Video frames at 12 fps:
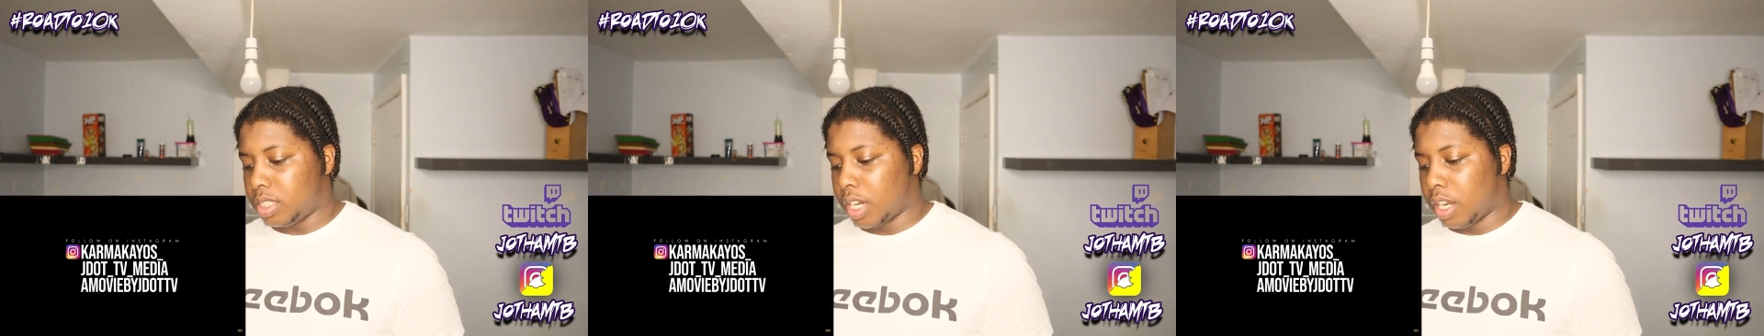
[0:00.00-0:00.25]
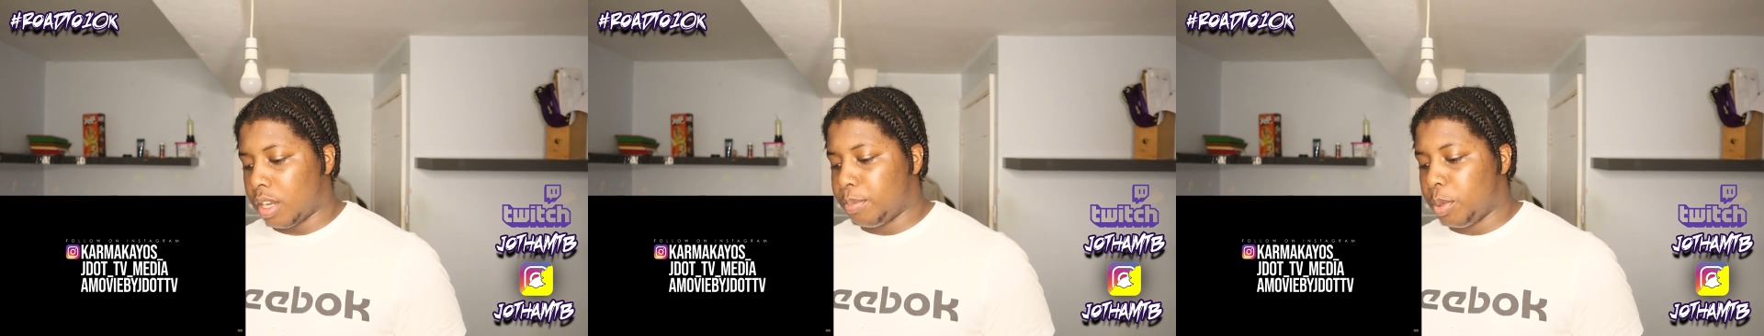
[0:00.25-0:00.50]

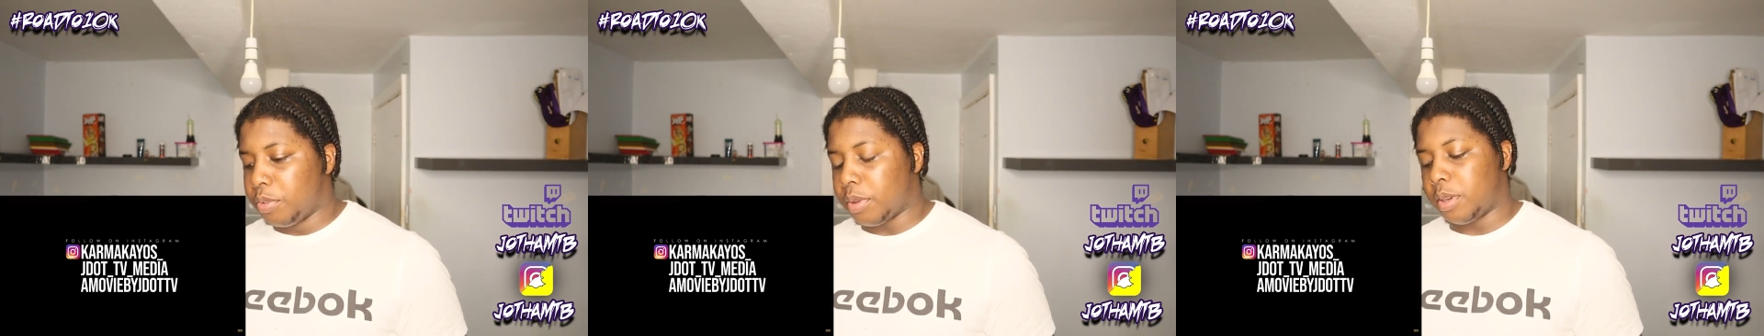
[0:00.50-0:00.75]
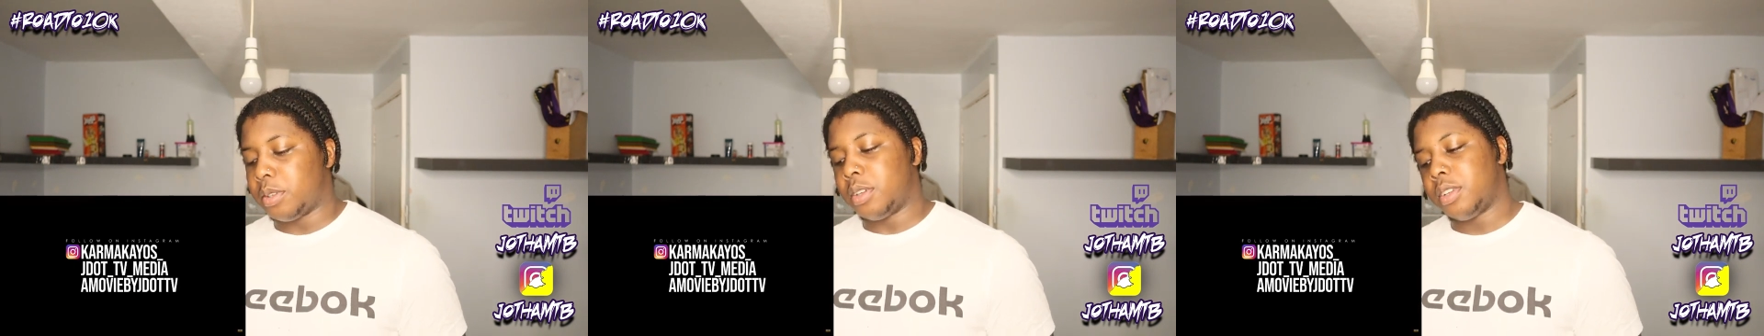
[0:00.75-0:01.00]
Shout out a
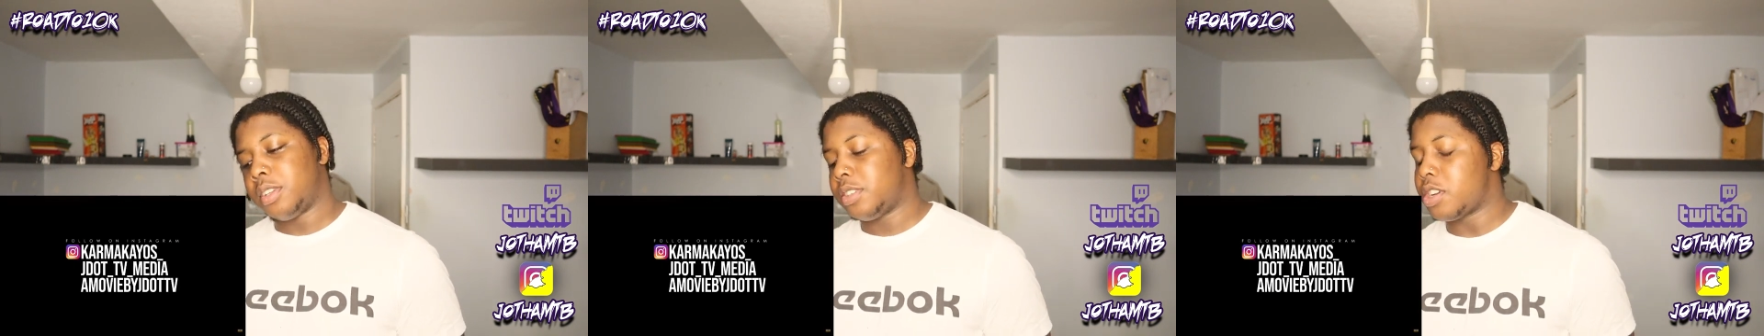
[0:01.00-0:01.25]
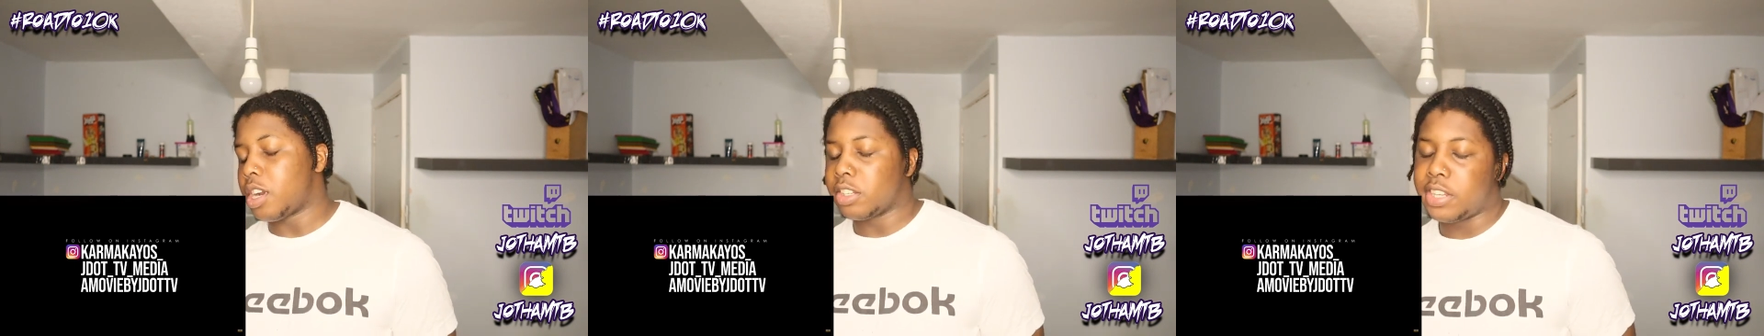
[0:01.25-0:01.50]
movie. Uh,
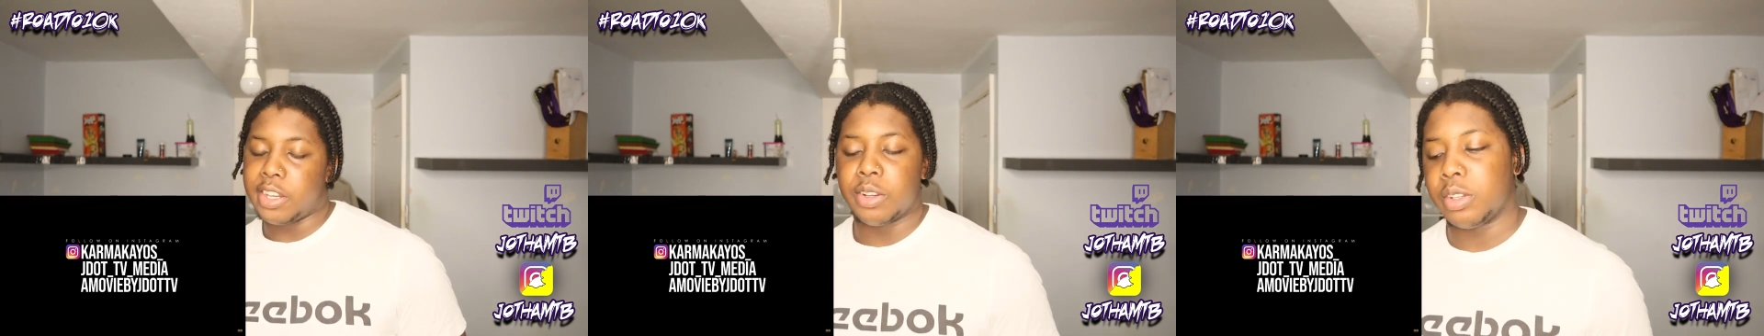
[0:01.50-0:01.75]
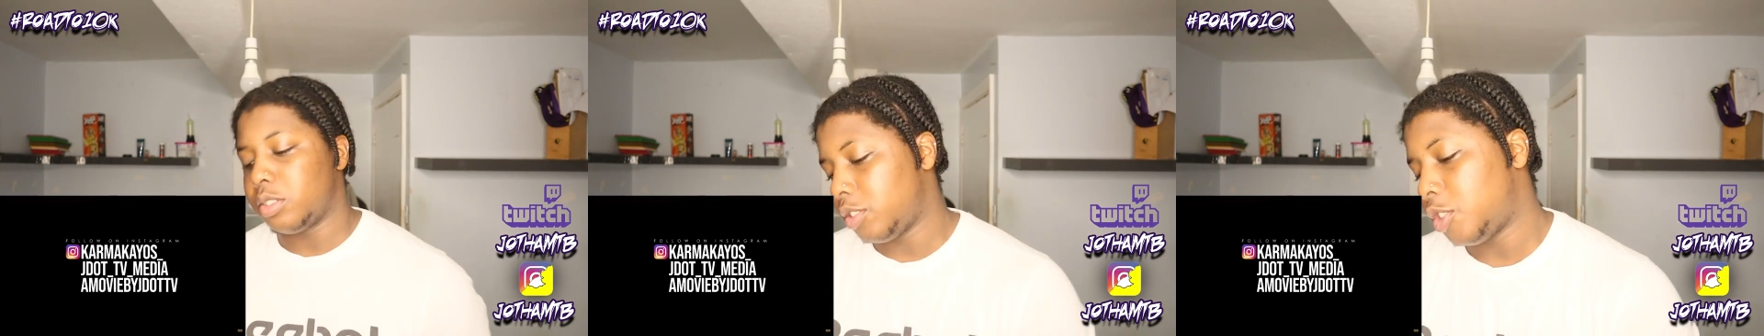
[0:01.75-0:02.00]
shout out
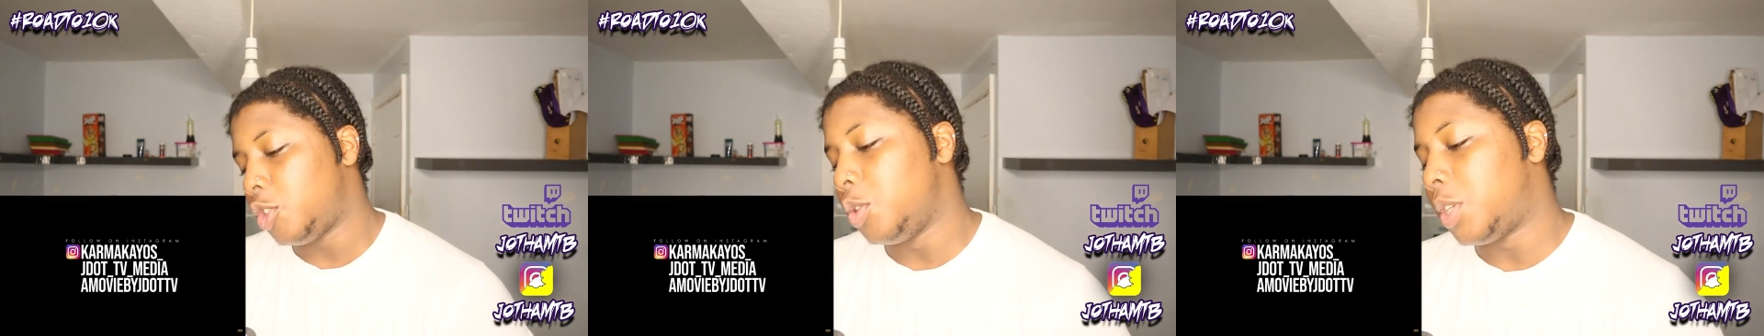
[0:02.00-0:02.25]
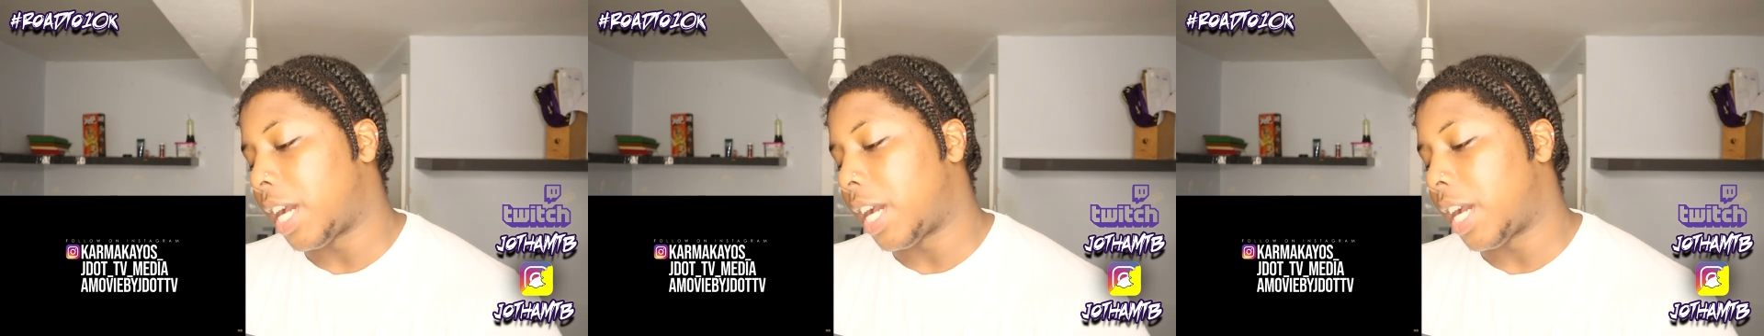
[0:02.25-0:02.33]
Jade Two